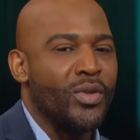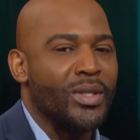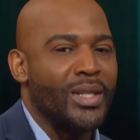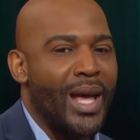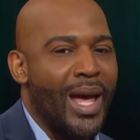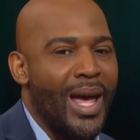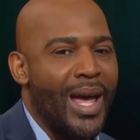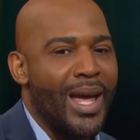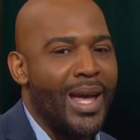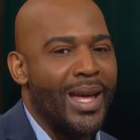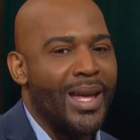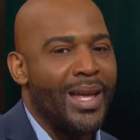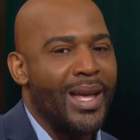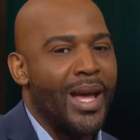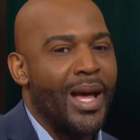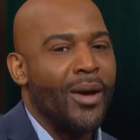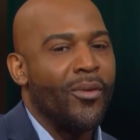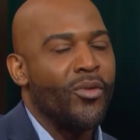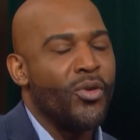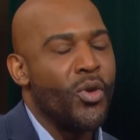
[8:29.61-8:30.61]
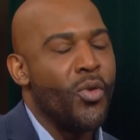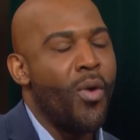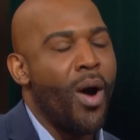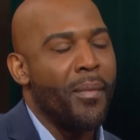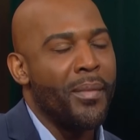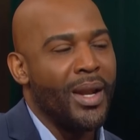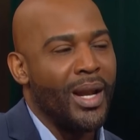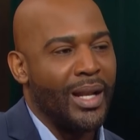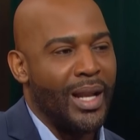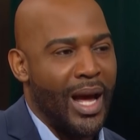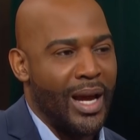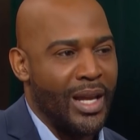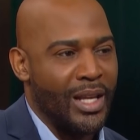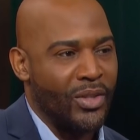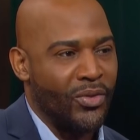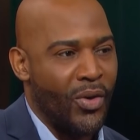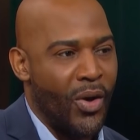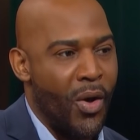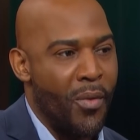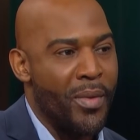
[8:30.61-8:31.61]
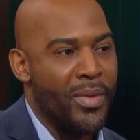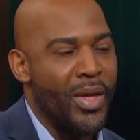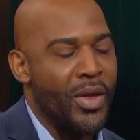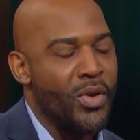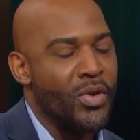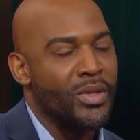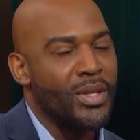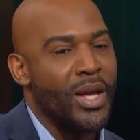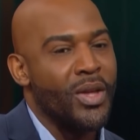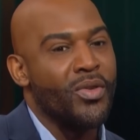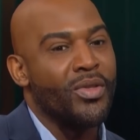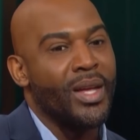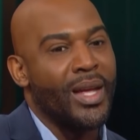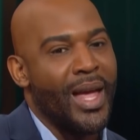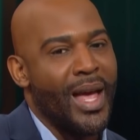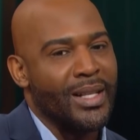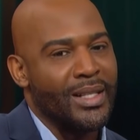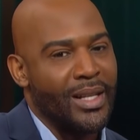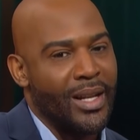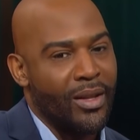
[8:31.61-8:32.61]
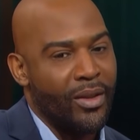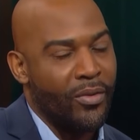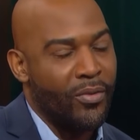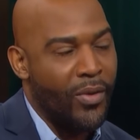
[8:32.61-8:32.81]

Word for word: say you want me to unlock his phone, but then you say you think he has another